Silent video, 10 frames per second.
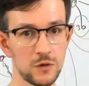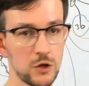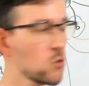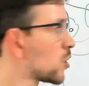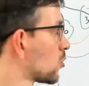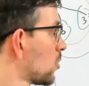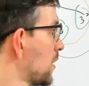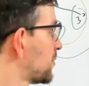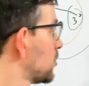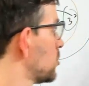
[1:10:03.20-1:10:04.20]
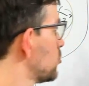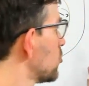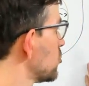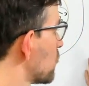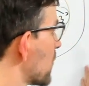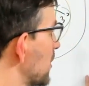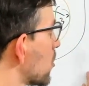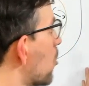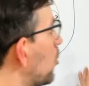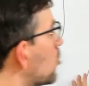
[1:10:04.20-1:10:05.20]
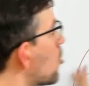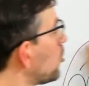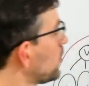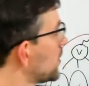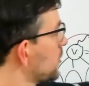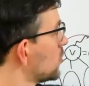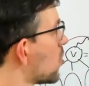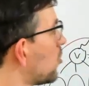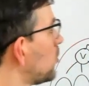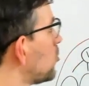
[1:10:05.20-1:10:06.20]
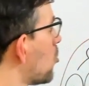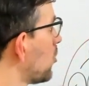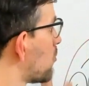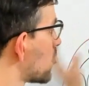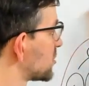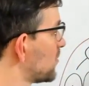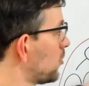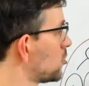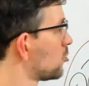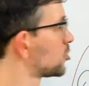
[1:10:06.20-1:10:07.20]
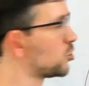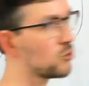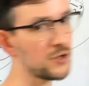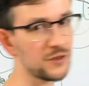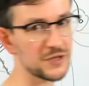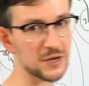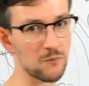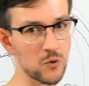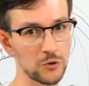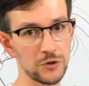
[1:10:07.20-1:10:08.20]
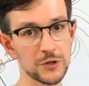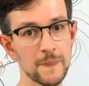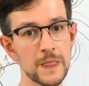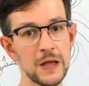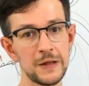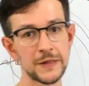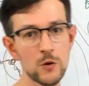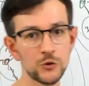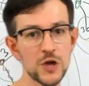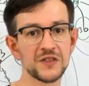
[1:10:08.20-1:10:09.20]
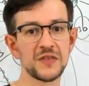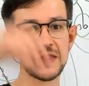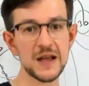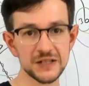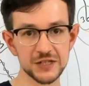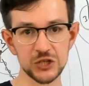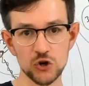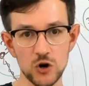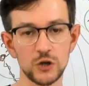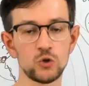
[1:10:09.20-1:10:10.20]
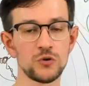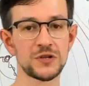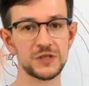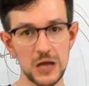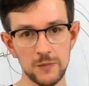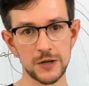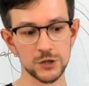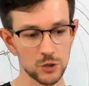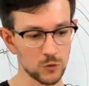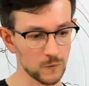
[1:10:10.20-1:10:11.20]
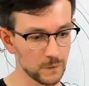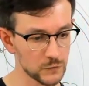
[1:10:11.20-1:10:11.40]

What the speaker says: You calculate. You find all possible nodes U in this component. Now you take the next centroid, do the same, and so on.